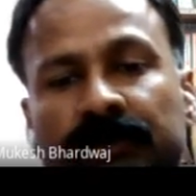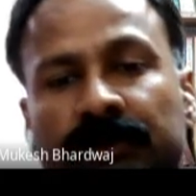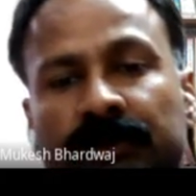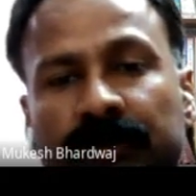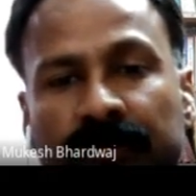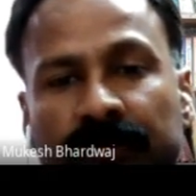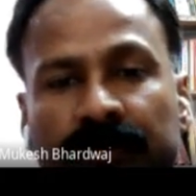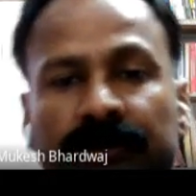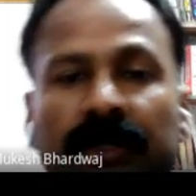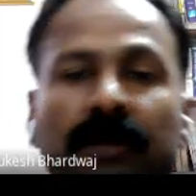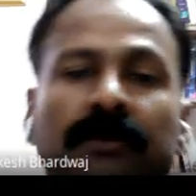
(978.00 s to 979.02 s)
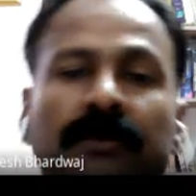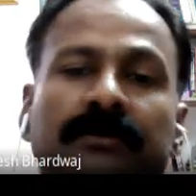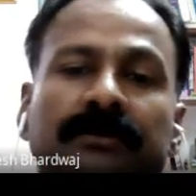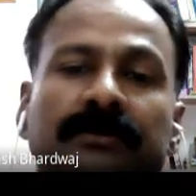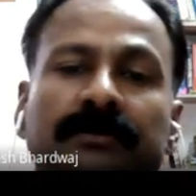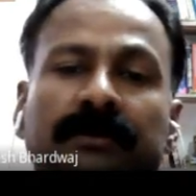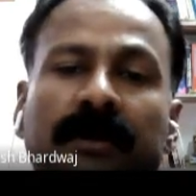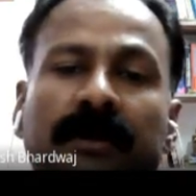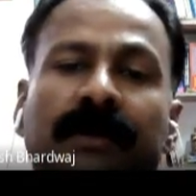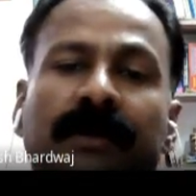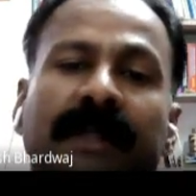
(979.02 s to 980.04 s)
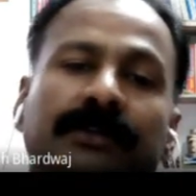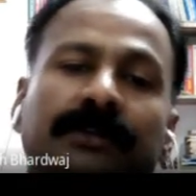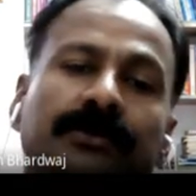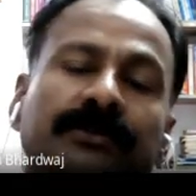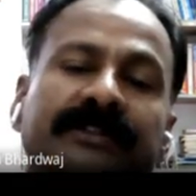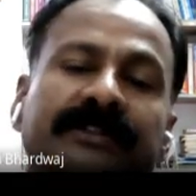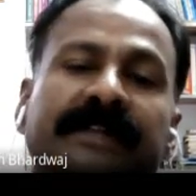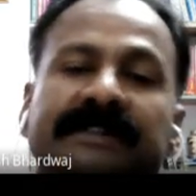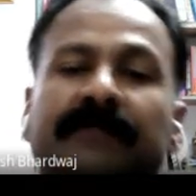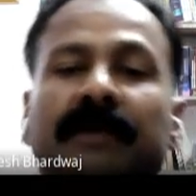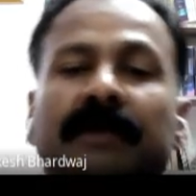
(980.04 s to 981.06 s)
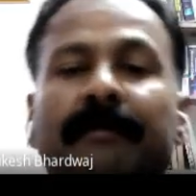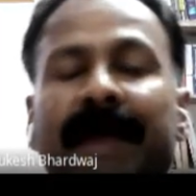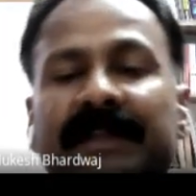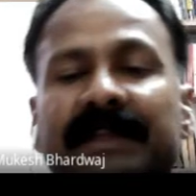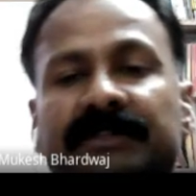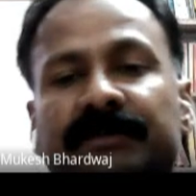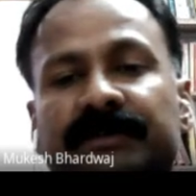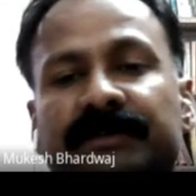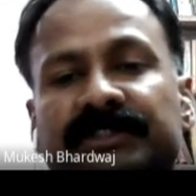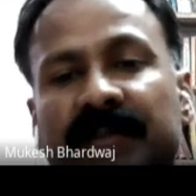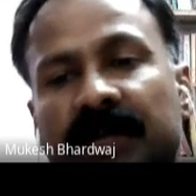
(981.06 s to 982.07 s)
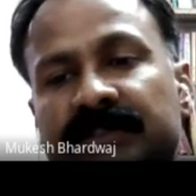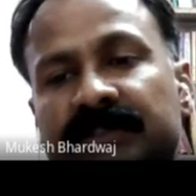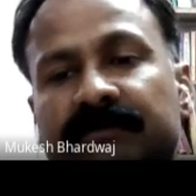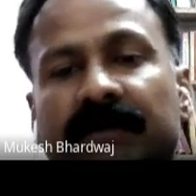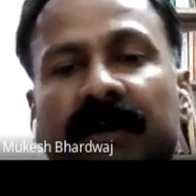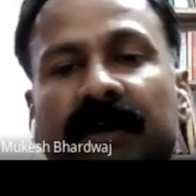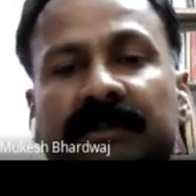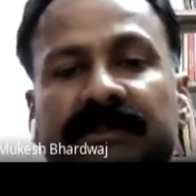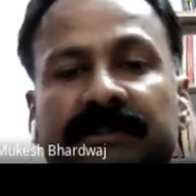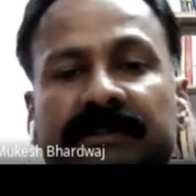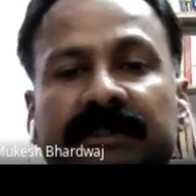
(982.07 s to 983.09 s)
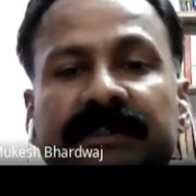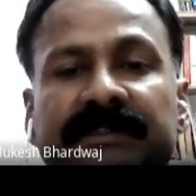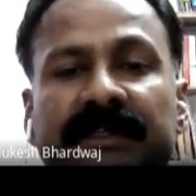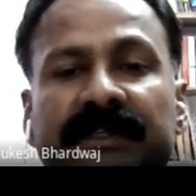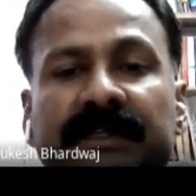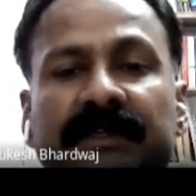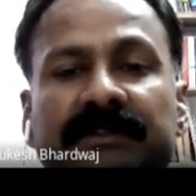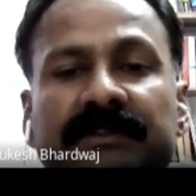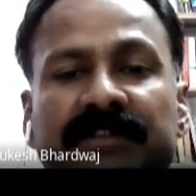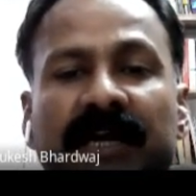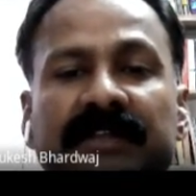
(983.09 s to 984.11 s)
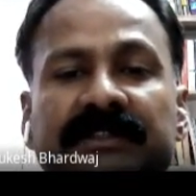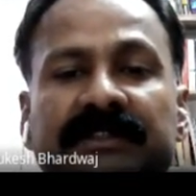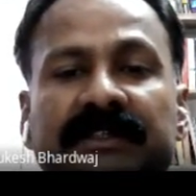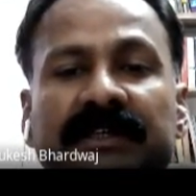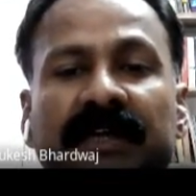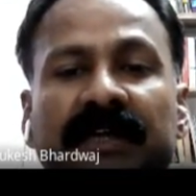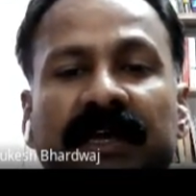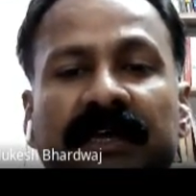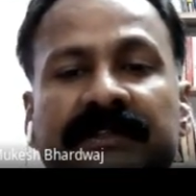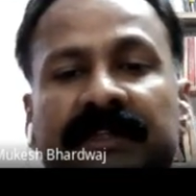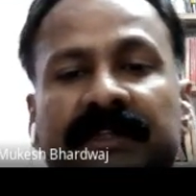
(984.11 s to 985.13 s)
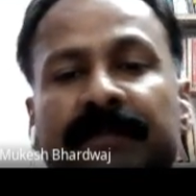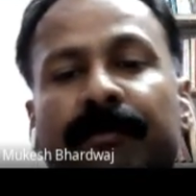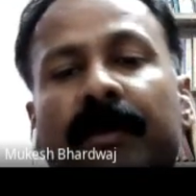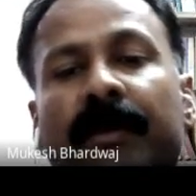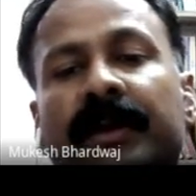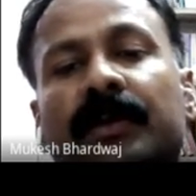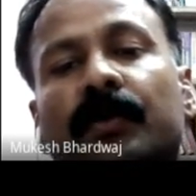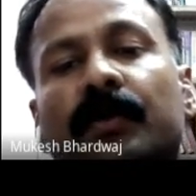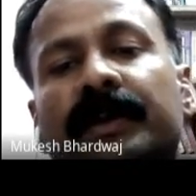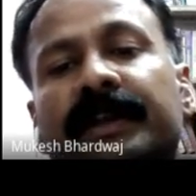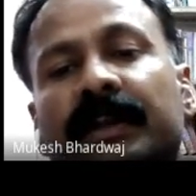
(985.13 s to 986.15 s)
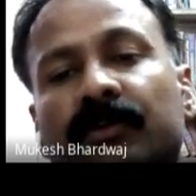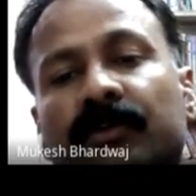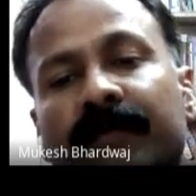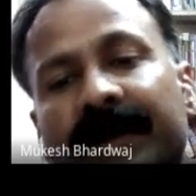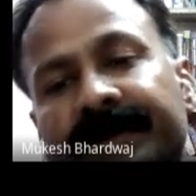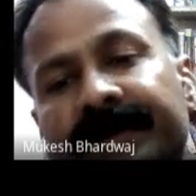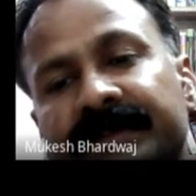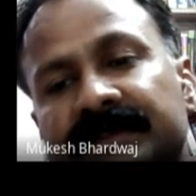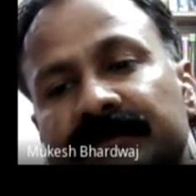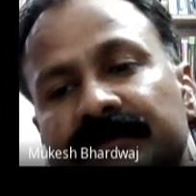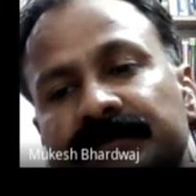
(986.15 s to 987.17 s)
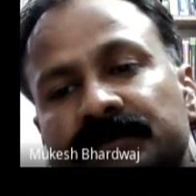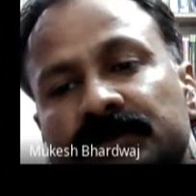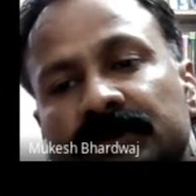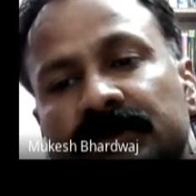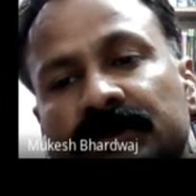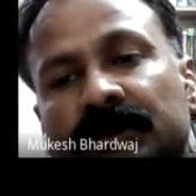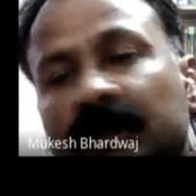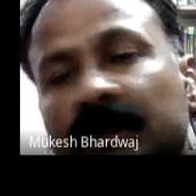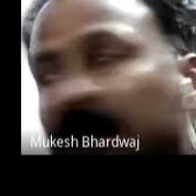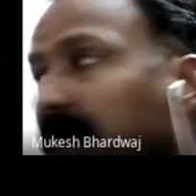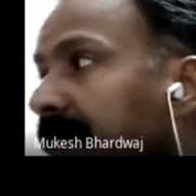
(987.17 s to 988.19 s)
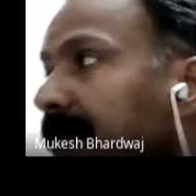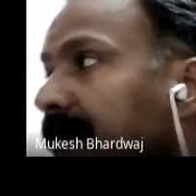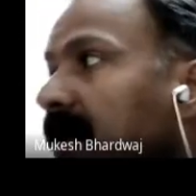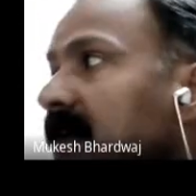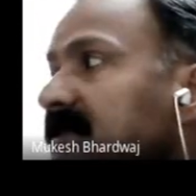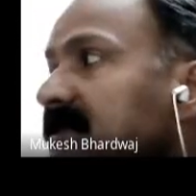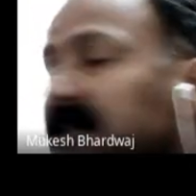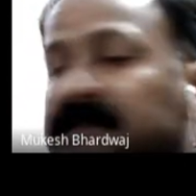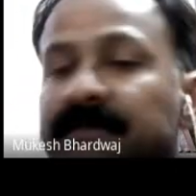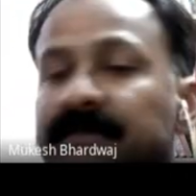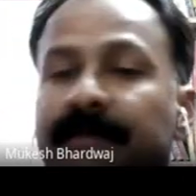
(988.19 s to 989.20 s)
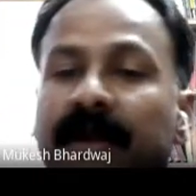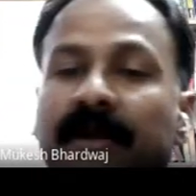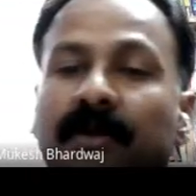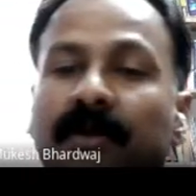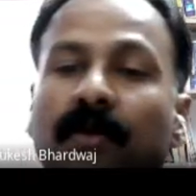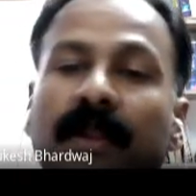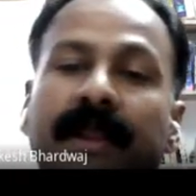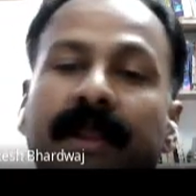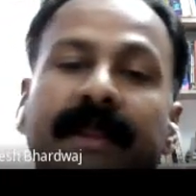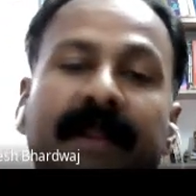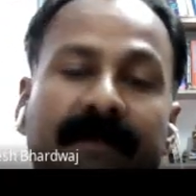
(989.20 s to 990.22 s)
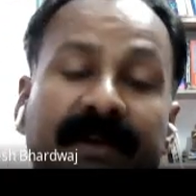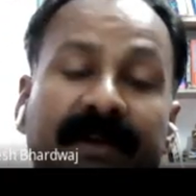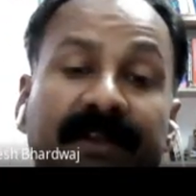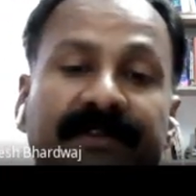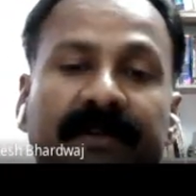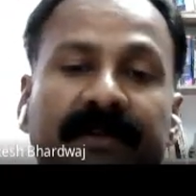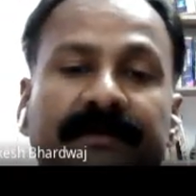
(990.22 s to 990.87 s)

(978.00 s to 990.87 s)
Now, I would like to state some comparison between charge and mass. It is a charge has an important role in electromagnetism, and mass has important role in gravitation.